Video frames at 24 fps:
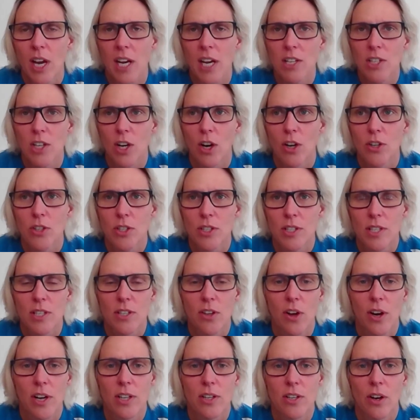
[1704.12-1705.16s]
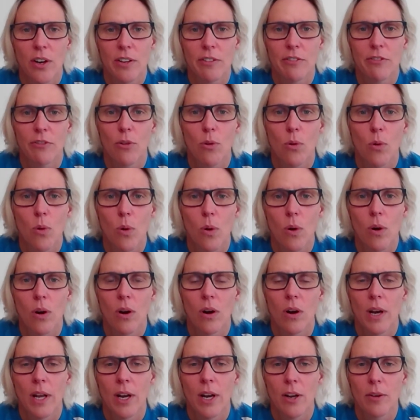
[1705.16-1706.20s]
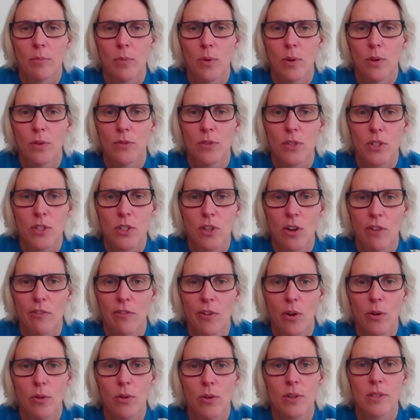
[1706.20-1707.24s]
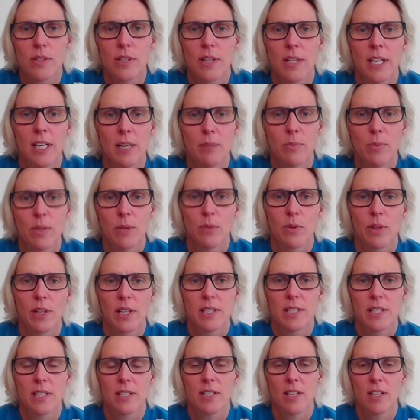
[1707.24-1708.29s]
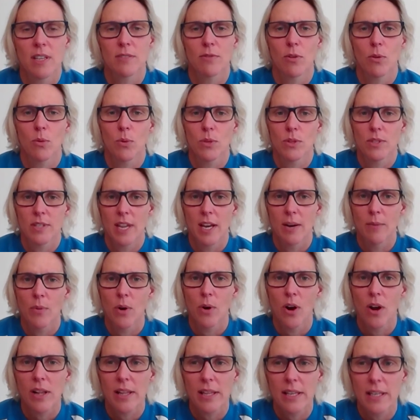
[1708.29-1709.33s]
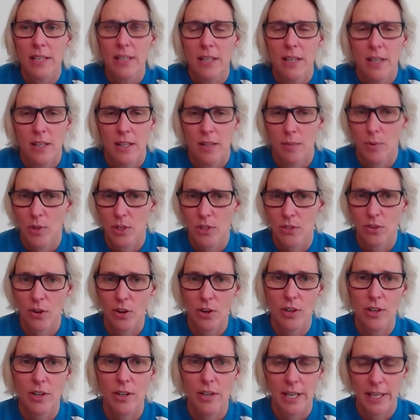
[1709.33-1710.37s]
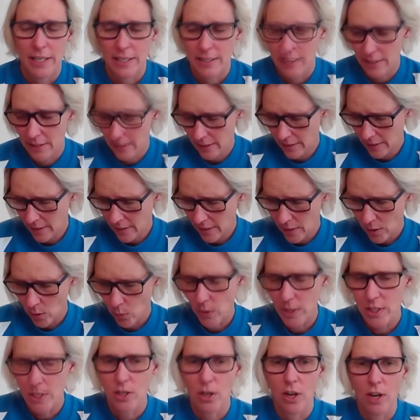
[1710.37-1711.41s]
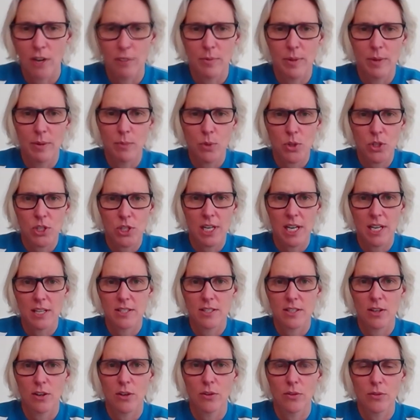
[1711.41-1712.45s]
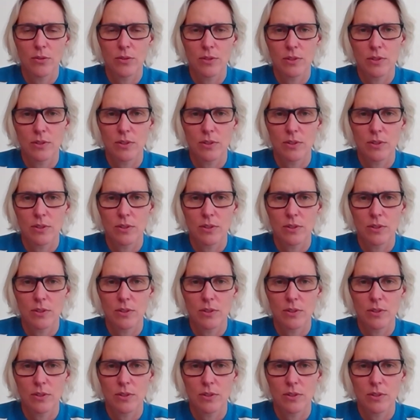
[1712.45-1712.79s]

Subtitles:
coaches in 1994 and I'd moved to Scott Volkers, and he'd been really successful with Sam Riley, breaststroker, and we'd kind of been pushing ourselves